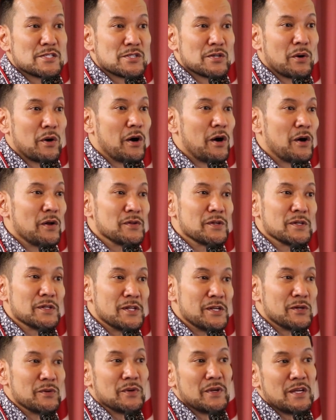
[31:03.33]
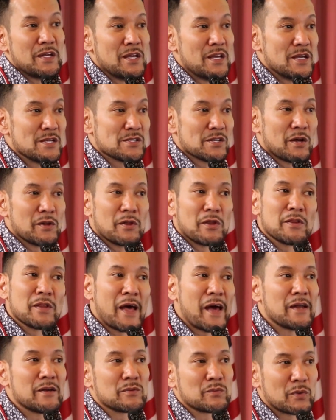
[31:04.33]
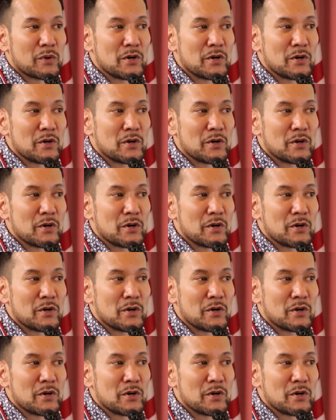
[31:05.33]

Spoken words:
so all the legalese, all the Latin